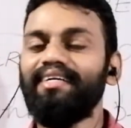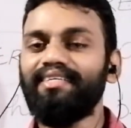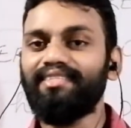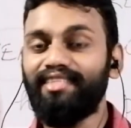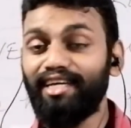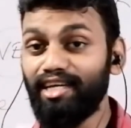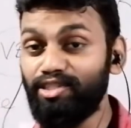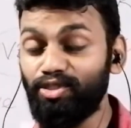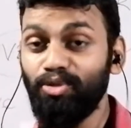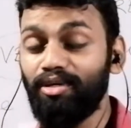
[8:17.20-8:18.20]
There are
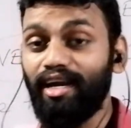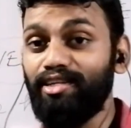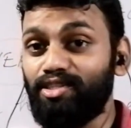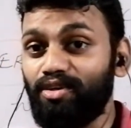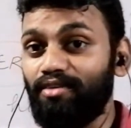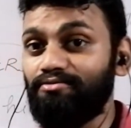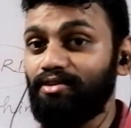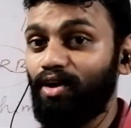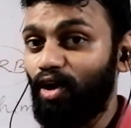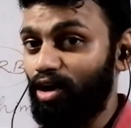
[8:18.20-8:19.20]
two kinds
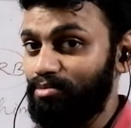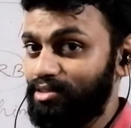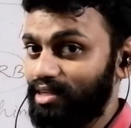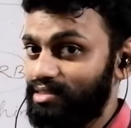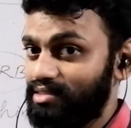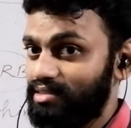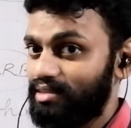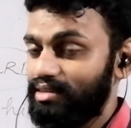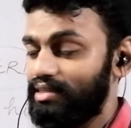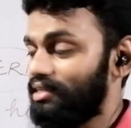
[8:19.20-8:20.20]
of objects
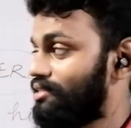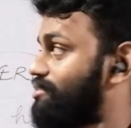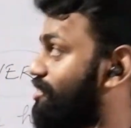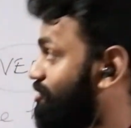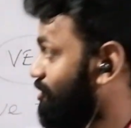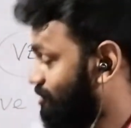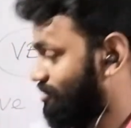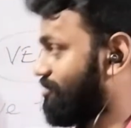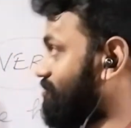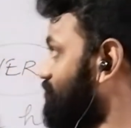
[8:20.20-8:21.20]
in sentence.
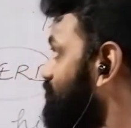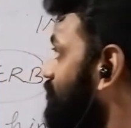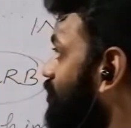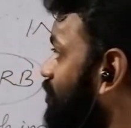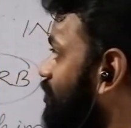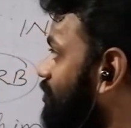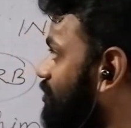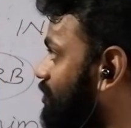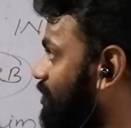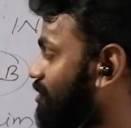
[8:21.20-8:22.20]

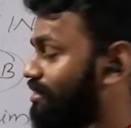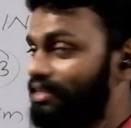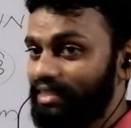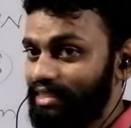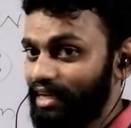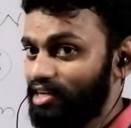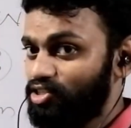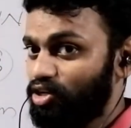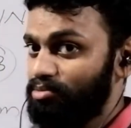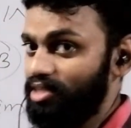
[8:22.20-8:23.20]
They are direct
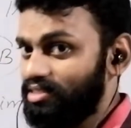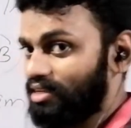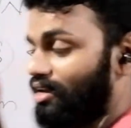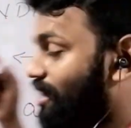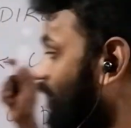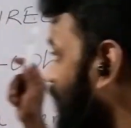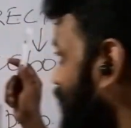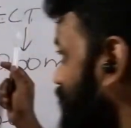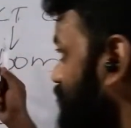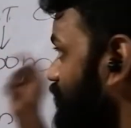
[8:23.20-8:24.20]
object
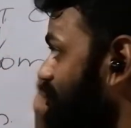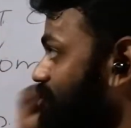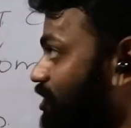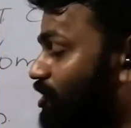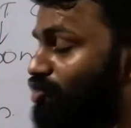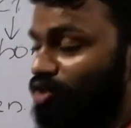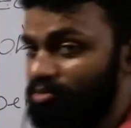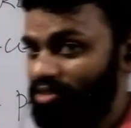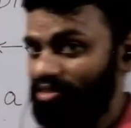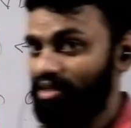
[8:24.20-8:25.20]
and indirect
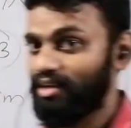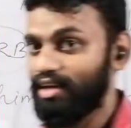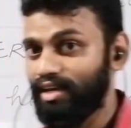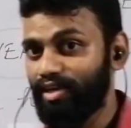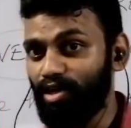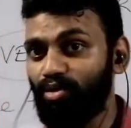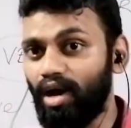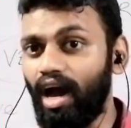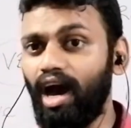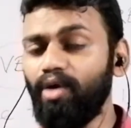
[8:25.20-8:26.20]
object. Now,
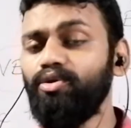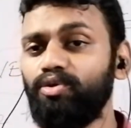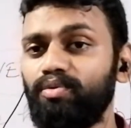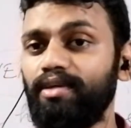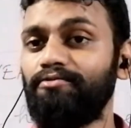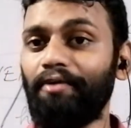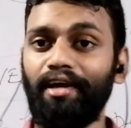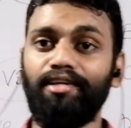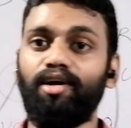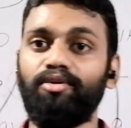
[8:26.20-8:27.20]
how do we
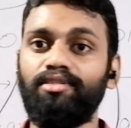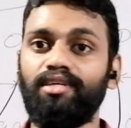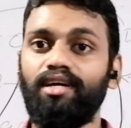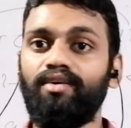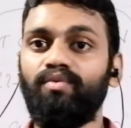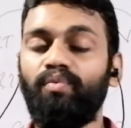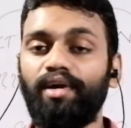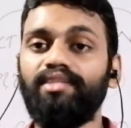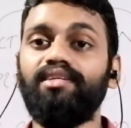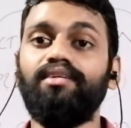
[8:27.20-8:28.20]
find out
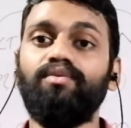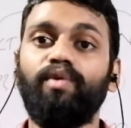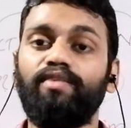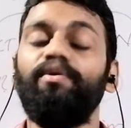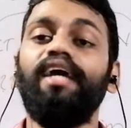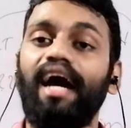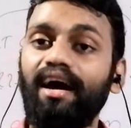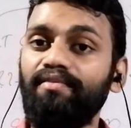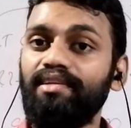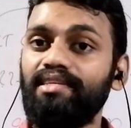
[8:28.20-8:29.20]
whether what we
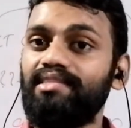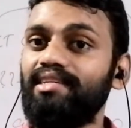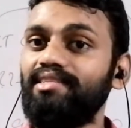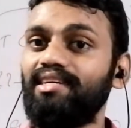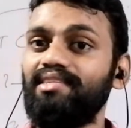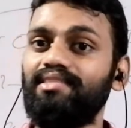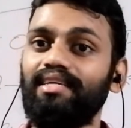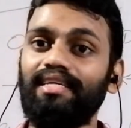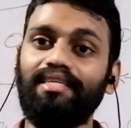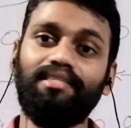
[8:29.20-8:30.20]
have in the sentence
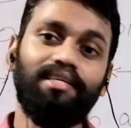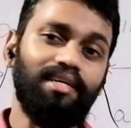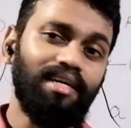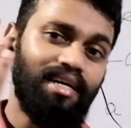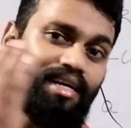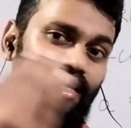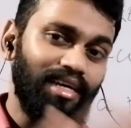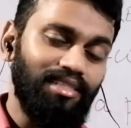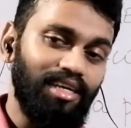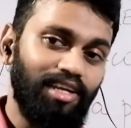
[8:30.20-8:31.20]
is
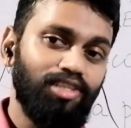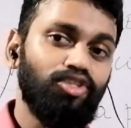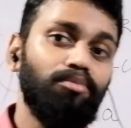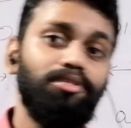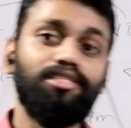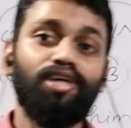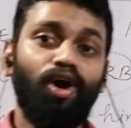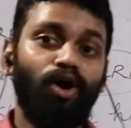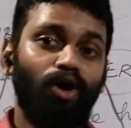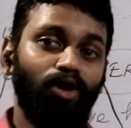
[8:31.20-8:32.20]
a direct object
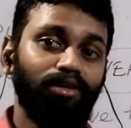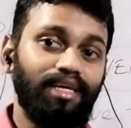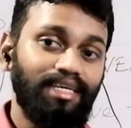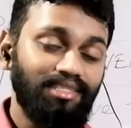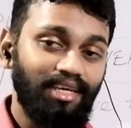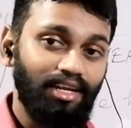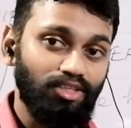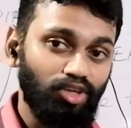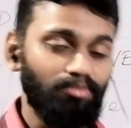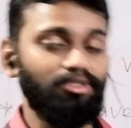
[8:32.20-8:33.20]
or indirect
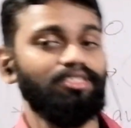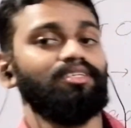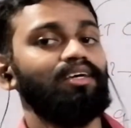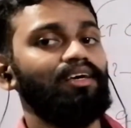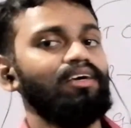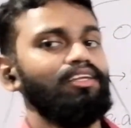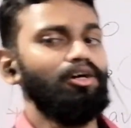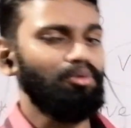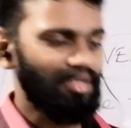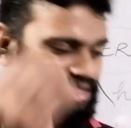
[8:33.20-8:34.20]
object?
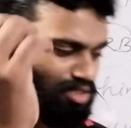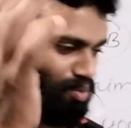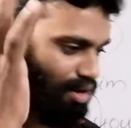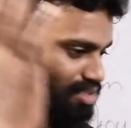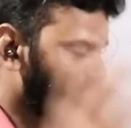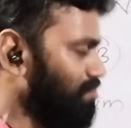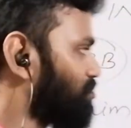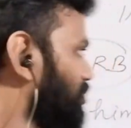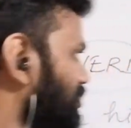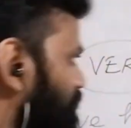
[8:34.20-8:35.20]
Now, it's quite
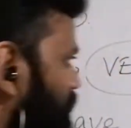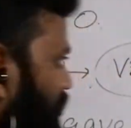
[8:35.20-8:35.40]
simple.